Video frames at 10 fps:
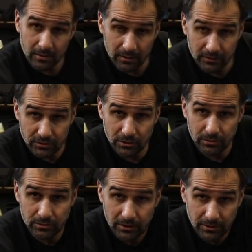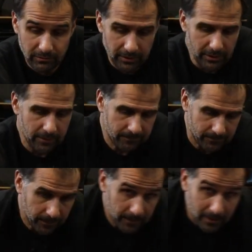in this glute in the rear here.
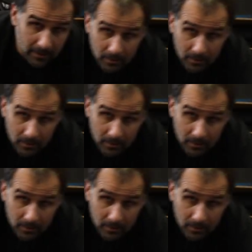Okay.